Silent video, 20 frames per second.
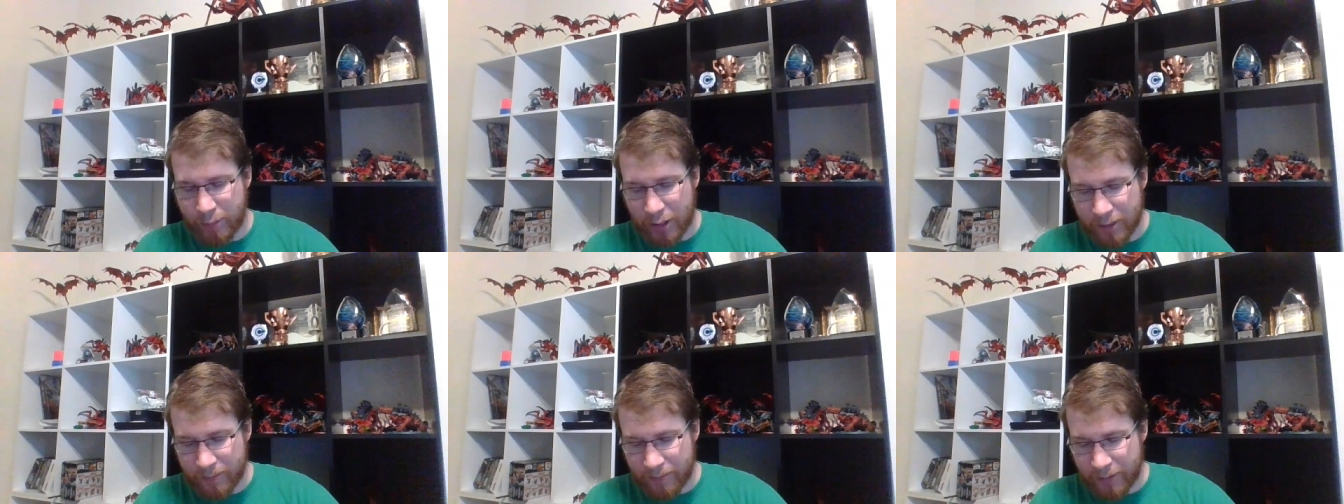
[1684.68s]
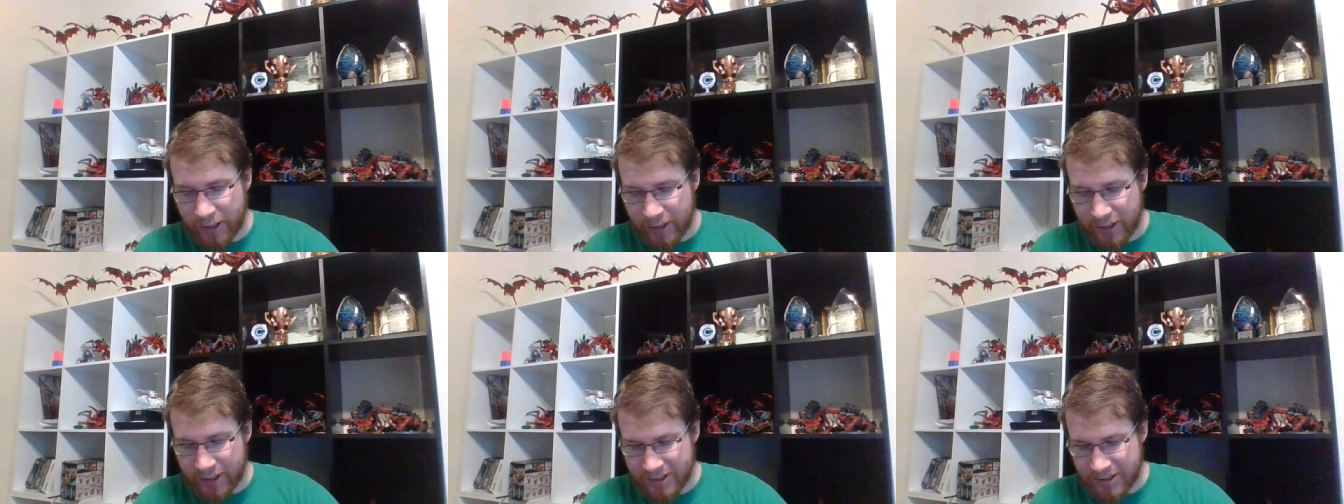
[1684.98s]
Barb
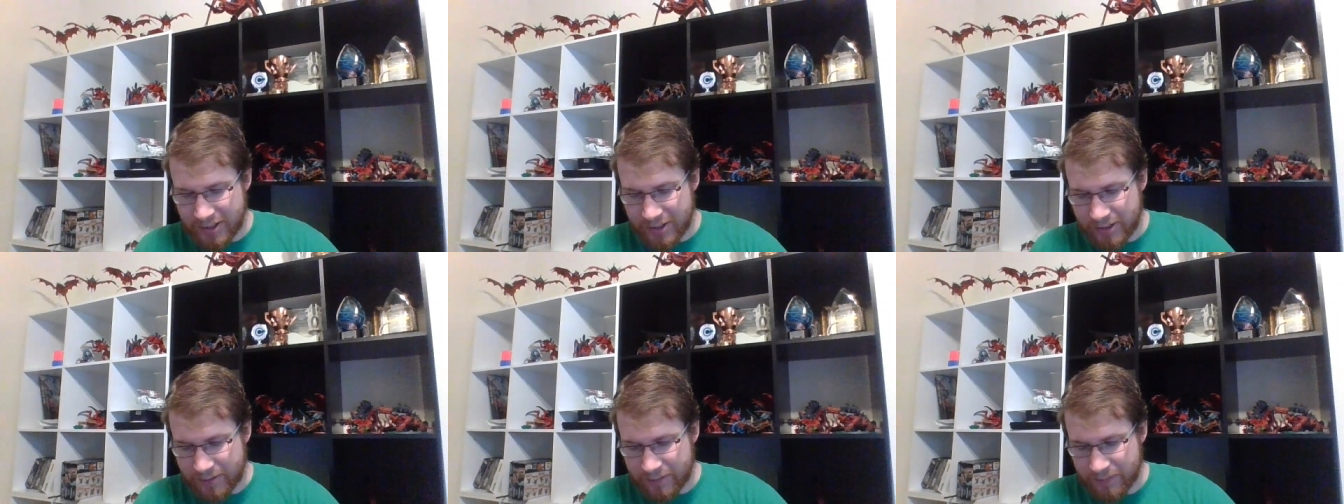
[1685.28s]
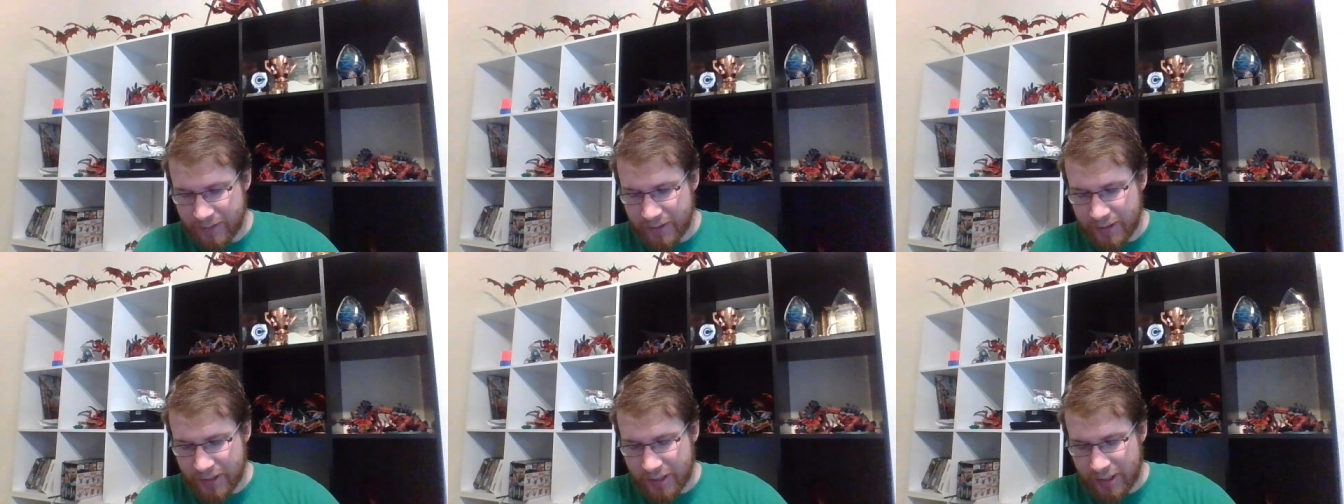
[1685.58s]
Gaunts.
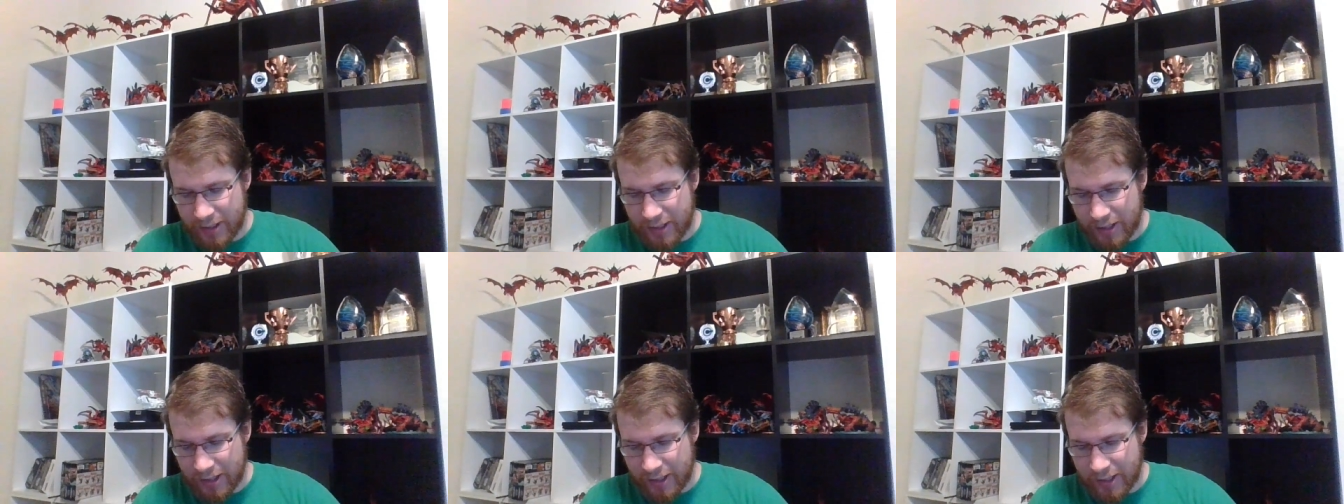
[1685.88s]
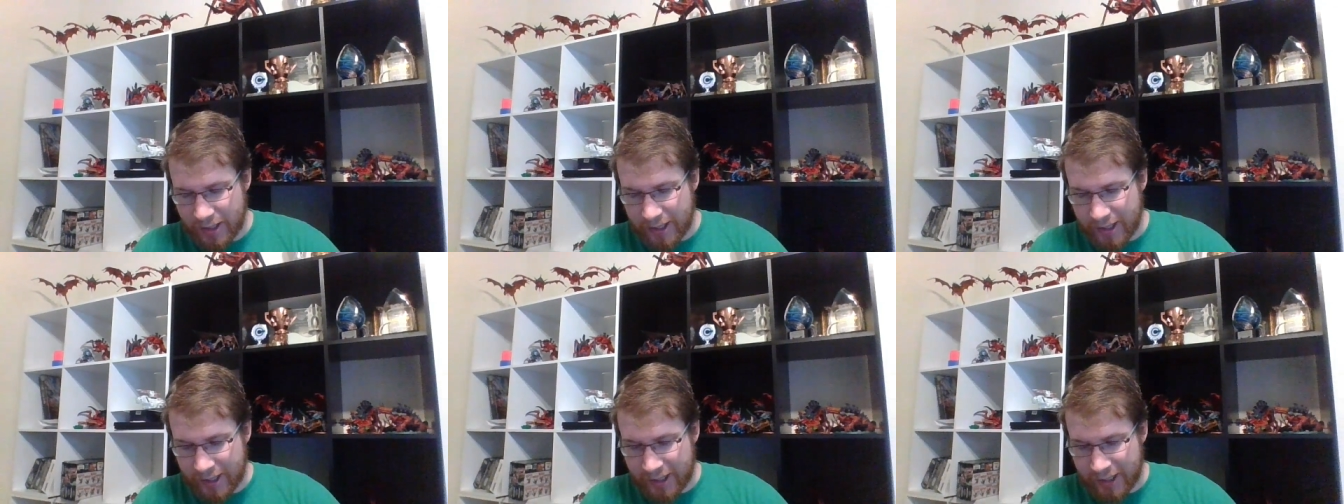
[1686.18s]

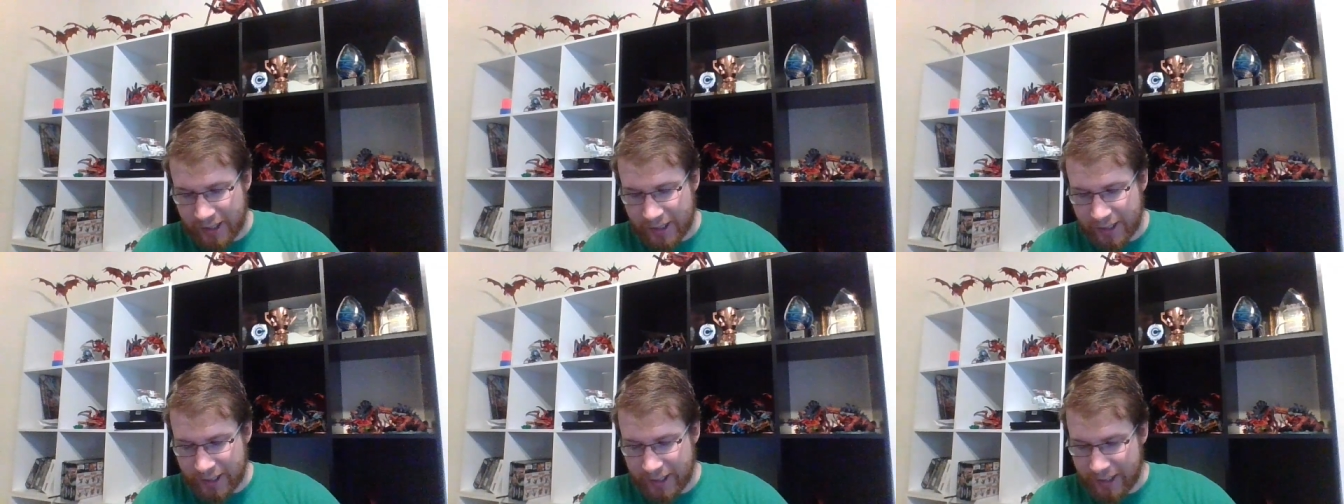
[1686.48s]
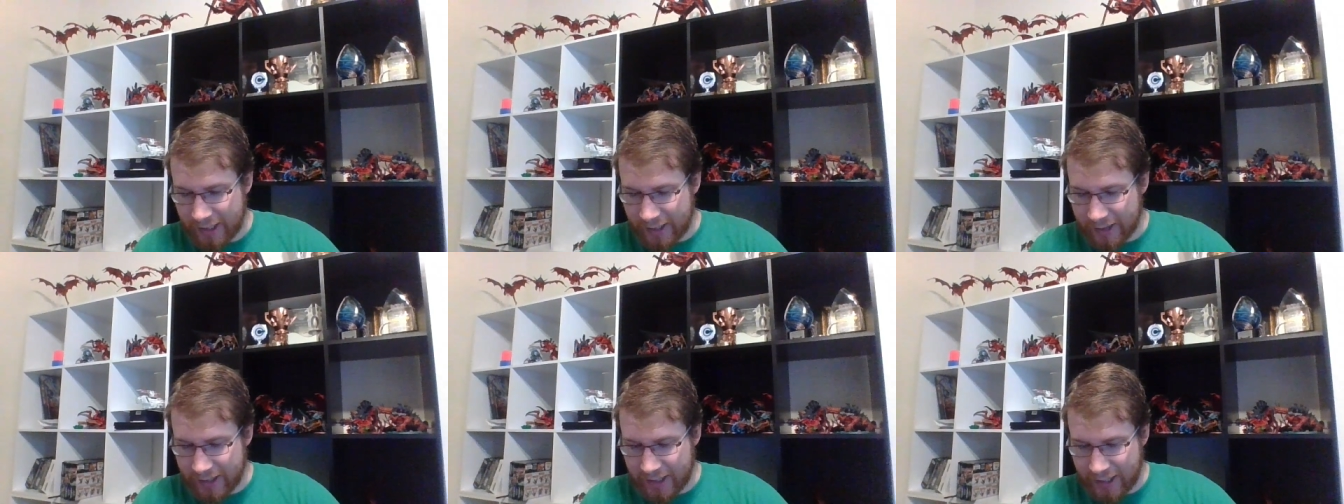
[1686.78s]
Uh,
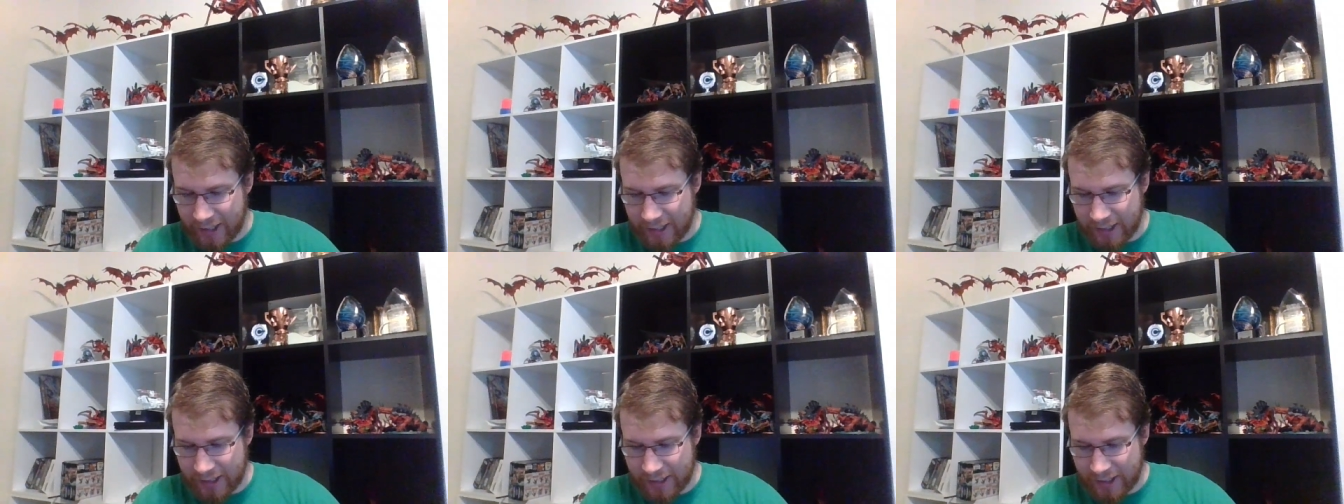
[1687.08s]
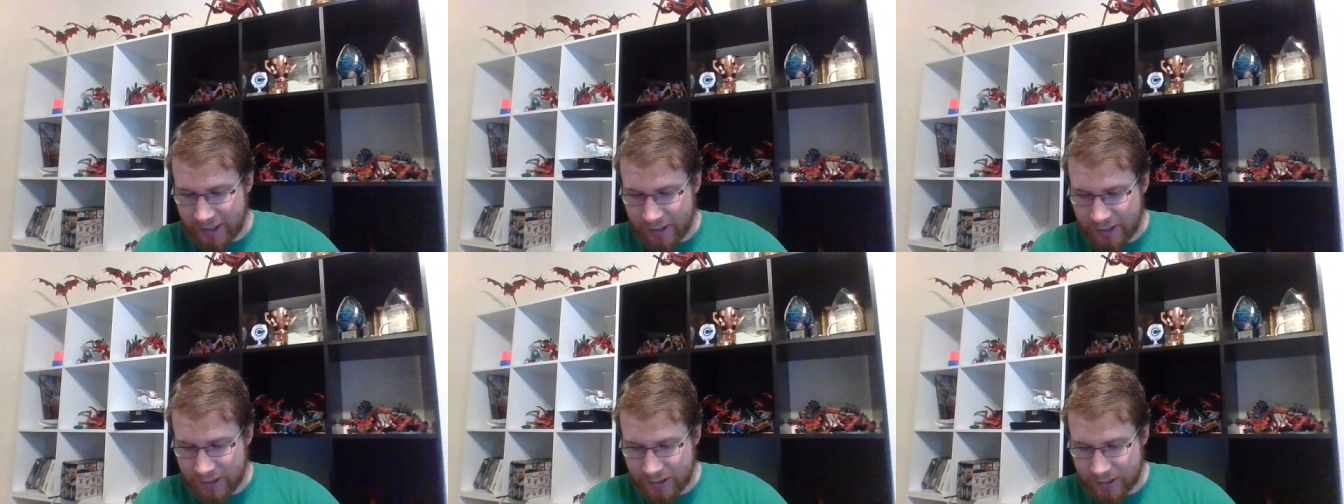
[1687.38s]
and then,